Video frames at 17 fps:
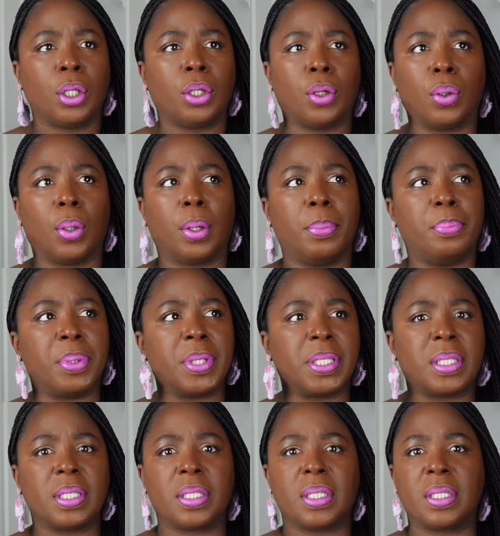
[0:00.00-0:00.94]
your
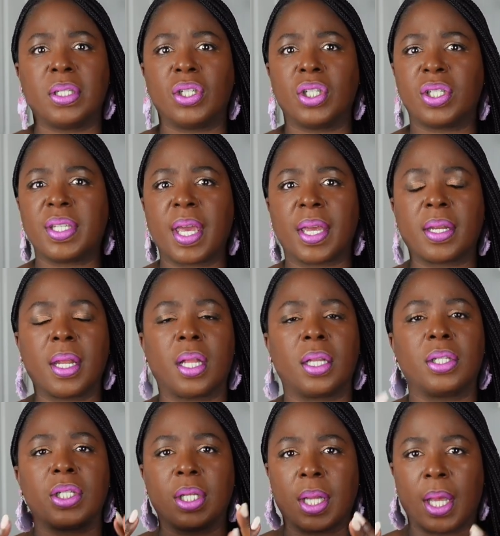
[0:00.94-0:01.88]
businesses, your
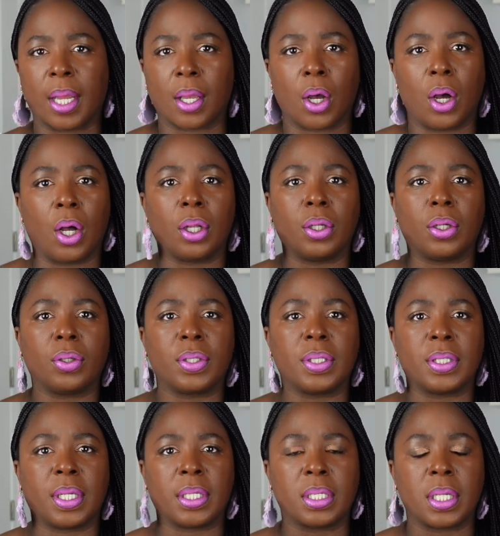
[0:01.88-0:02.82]
technology, like all of those
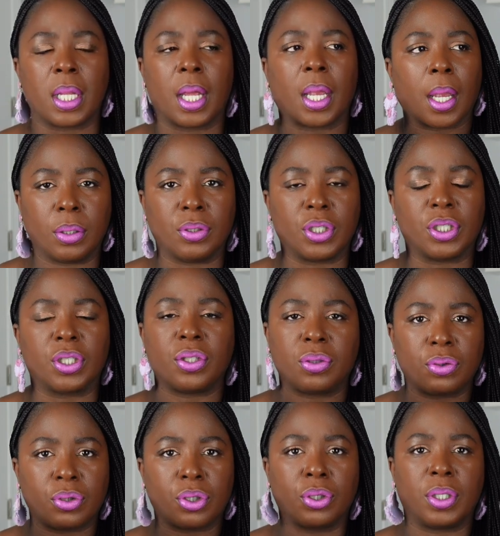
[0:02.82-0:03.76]
things are like just
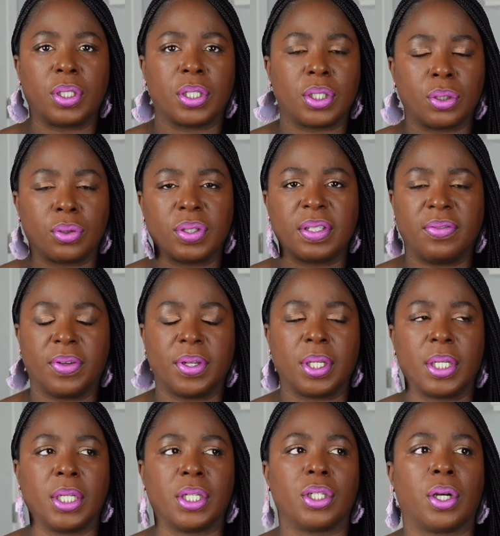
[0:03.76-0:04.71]
traditional civilian
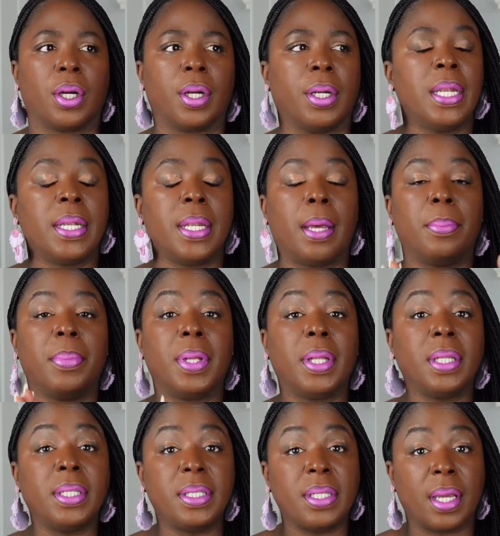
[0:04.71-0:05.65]
HR. Now,
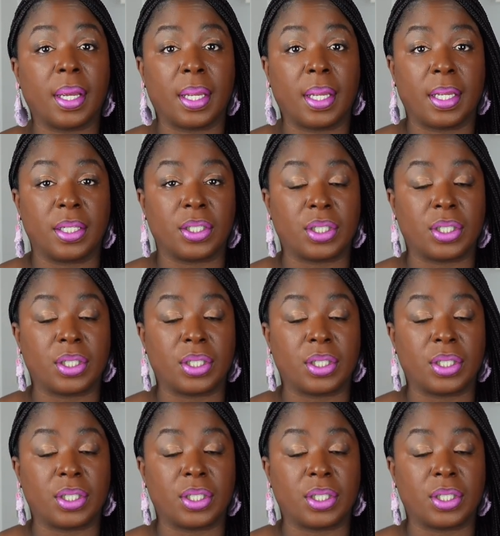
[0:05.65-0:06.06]
military